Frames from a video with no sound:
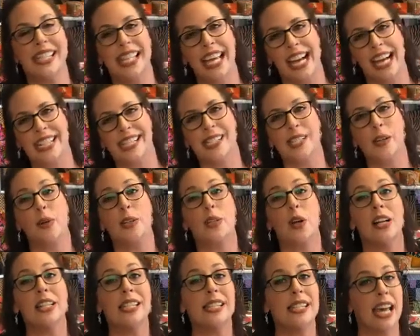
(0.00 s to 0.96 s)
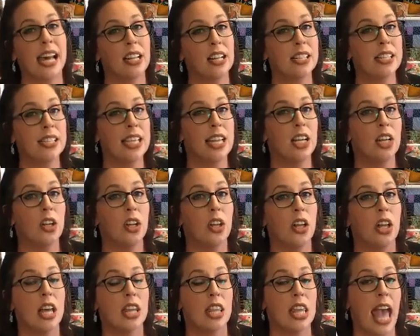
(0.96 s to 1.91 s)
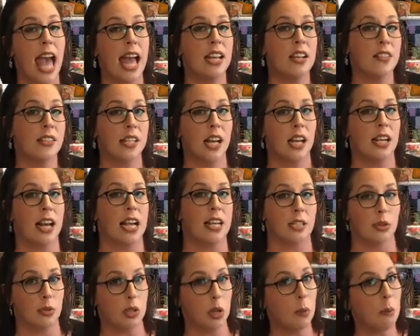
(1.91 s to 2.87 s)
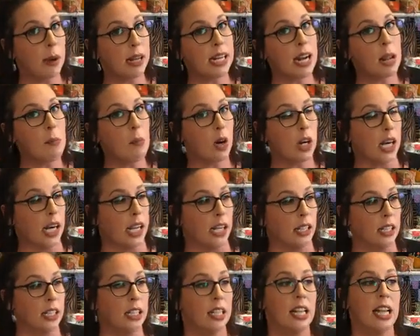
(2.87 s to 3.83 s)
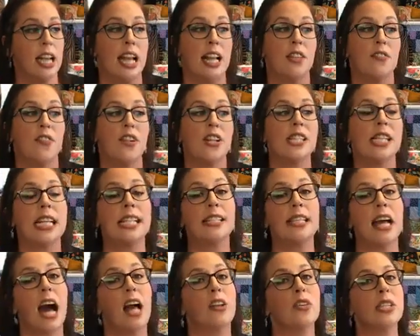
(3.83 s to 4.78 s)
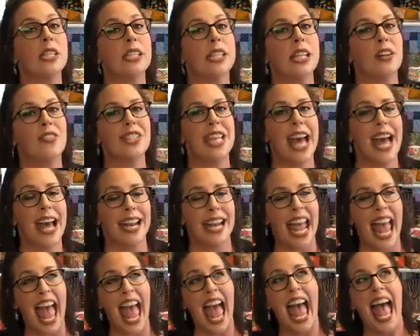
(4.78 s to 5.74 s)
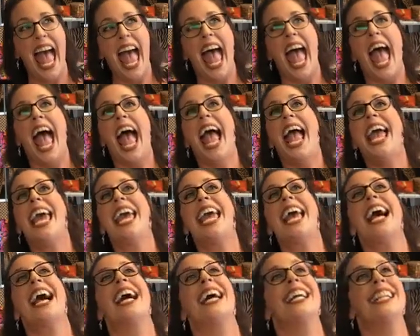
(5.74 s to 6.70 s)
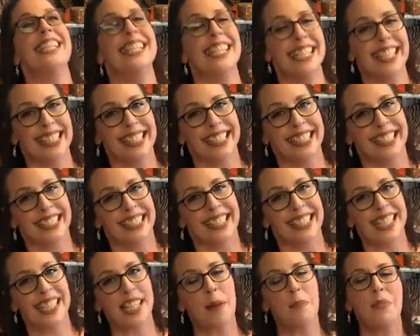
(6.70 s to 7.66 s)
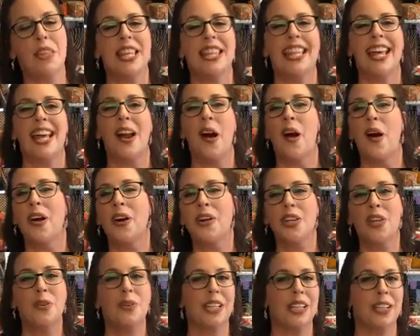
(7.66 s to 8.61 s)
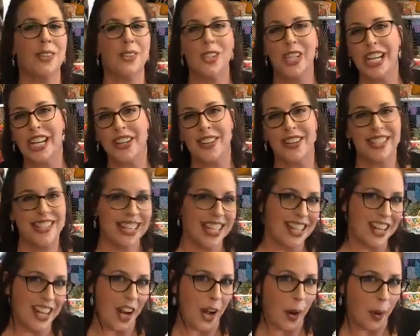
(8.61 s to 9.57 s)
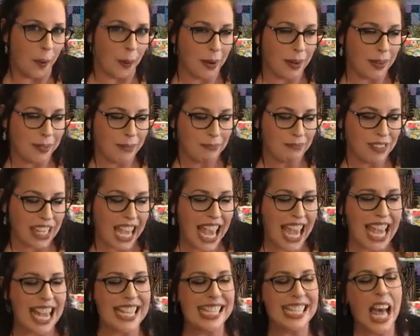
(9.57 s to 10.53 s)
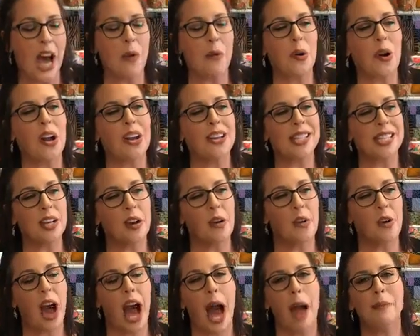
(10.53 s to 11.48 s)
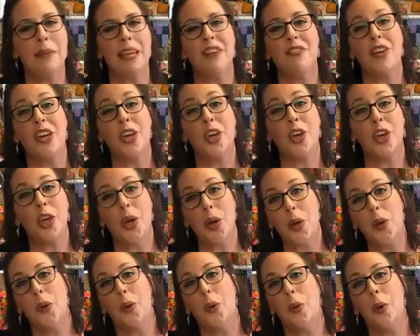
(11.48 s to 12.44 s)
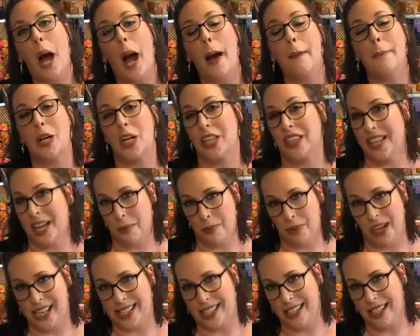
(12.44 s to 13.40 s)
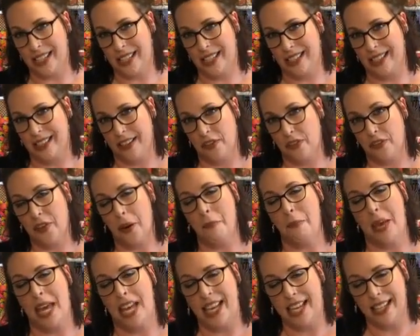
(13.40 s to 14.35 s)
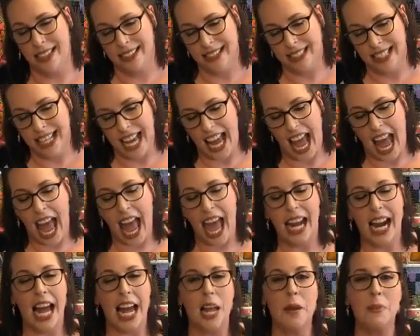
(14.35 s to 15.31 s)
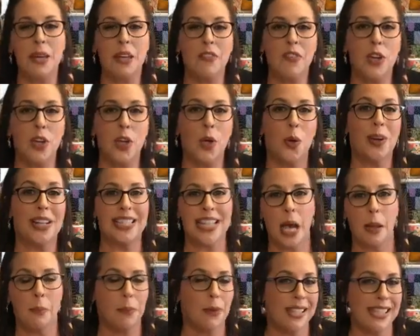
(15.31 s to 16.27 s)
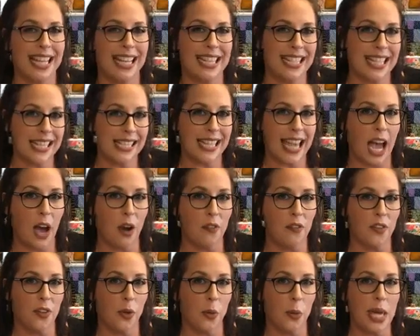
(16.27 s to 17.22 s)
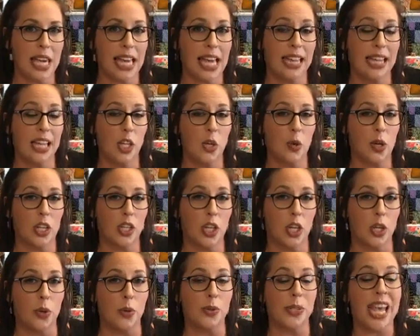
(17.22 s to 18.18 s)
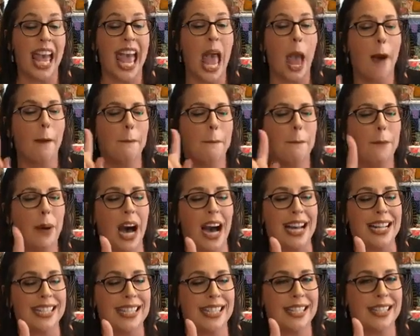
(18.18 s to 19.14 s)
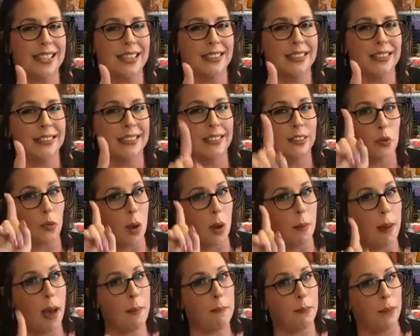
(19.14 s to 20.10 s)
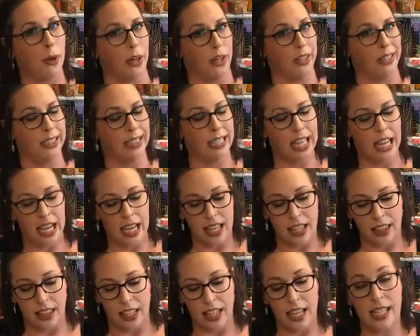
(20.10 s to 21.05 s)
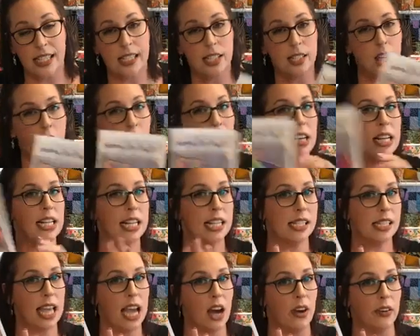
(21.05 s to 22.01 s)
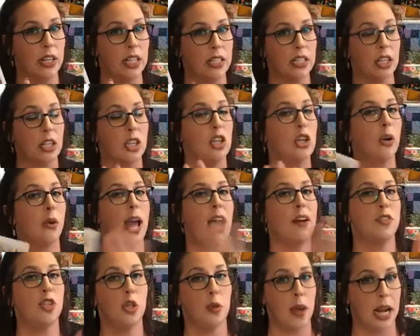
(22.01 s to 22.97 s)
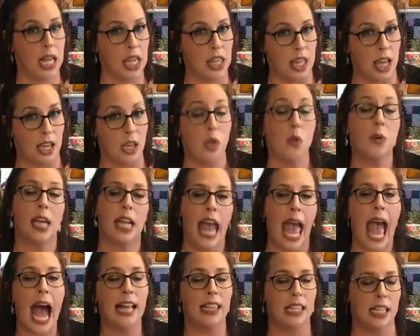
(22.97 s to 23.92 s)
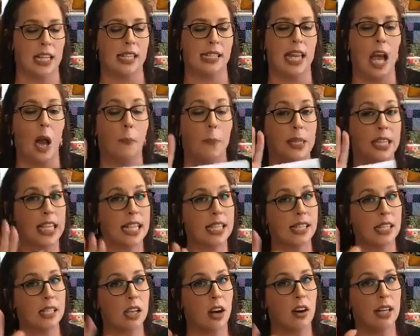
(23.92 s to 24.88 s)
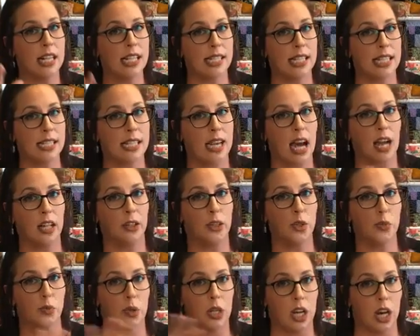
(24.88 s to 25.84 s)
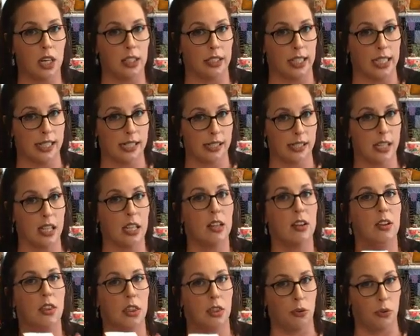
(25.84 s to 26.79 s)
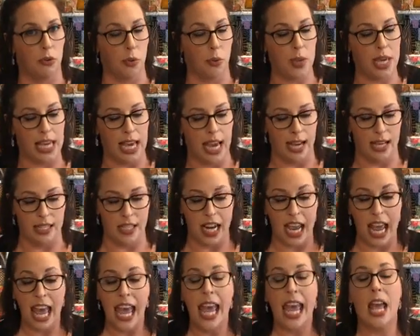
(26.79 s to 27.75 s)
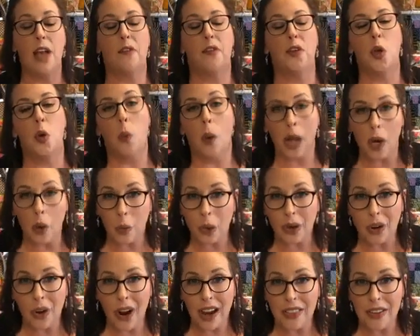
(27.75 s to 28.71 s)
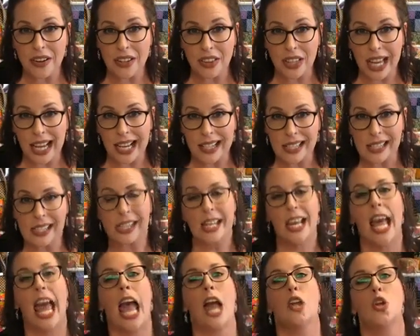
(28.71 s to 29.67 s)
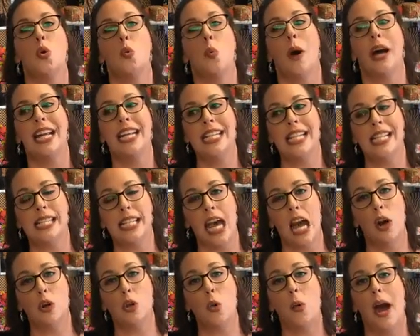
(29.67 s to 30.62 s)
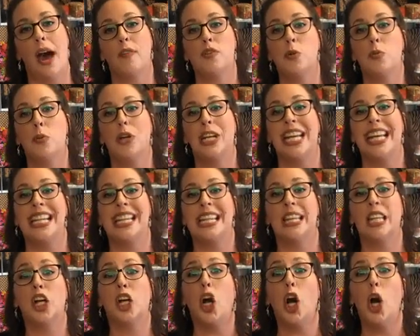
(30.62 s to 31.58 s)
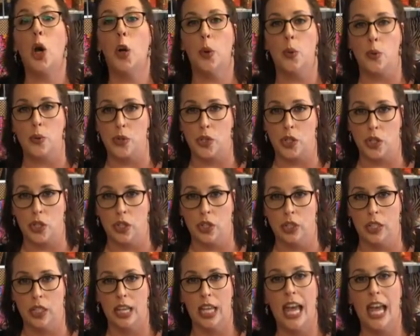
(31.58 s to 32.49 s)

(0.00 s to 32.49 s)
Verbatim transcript: June sixth, so it's on sale until the end of Sunday, so till Monday morning, for six dollars instead That's of ten. That's a bargain. And something that all you little cheaters didn't know uh-oh. is that we're also, I'm giving you a birthday present from me. And I am giving you a ten percent discount for the weekend that you can use. But remember, this is already discounted. You don't have to do anything. You can add the discount, but this is already six dollars regardless through the weekend. If you want to order other things and you want a discount, you have to put in the code.